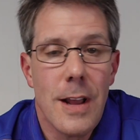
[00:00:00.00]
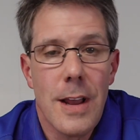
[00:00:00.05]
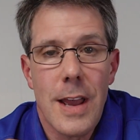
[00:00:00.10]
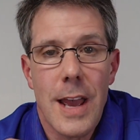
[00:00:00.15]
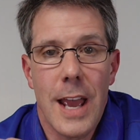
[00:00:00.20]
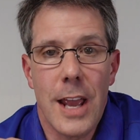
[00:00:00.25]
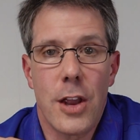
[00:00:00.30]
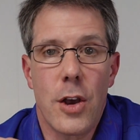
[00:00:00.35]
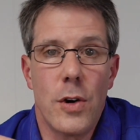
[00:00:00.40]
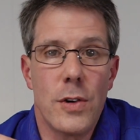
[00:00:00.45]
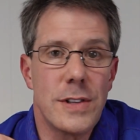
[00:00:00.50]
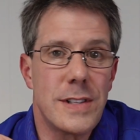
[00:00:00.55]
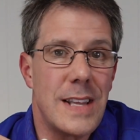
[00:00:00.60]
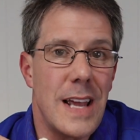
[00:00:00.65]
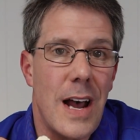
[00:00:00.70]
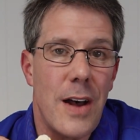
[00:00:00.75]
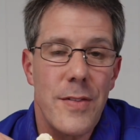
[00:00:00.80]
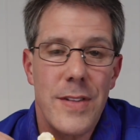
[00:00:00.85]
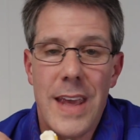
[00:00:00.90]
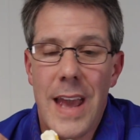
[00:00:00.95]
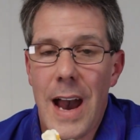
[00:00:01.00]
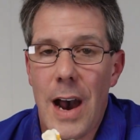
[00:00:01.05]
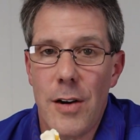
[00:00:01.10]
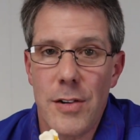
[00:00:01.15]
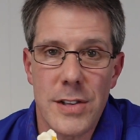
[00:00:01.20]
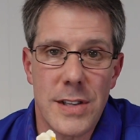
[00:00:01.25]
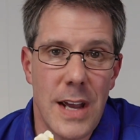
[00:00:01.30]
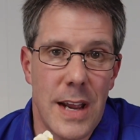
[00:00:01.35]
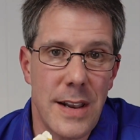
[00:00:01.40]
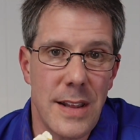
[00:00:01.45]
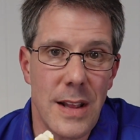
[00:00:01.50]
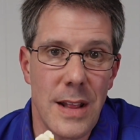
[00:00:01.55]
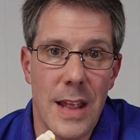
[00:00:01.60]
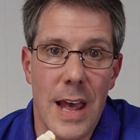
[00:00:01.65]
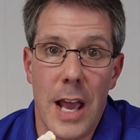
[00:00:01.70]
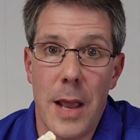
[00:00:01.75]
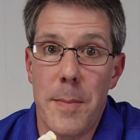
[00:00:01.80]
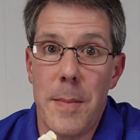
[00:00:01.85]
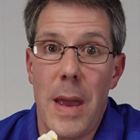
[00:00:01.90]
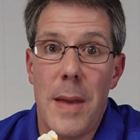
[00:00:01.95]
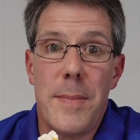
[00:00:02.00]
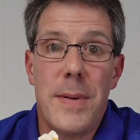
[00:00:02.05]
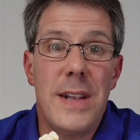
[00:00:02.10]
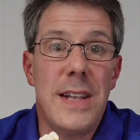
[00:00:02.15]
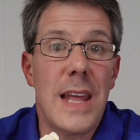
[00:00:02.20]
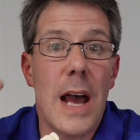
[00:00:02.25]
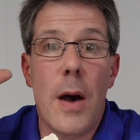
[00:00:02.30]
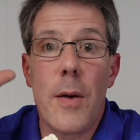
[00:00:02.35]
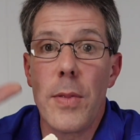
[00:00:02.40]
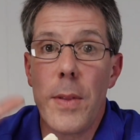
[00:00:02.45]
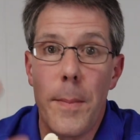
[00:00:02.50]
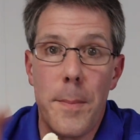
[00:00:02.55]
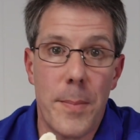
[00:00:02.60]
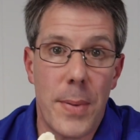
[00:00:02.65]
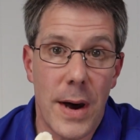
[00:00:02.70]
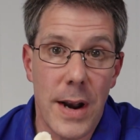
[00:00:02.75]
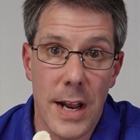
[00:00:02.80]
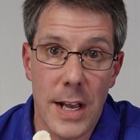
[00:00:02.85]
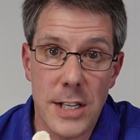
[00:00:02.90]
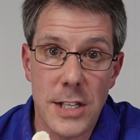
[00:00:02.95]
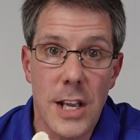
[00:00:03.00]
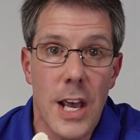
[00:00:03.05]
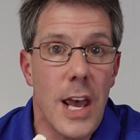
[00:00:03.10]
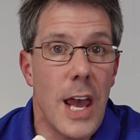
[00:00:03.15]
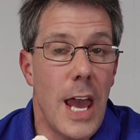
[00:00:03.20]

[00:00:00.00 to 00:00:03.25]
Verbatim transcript: It goes down the outside of the leg, maybe down the buttocks.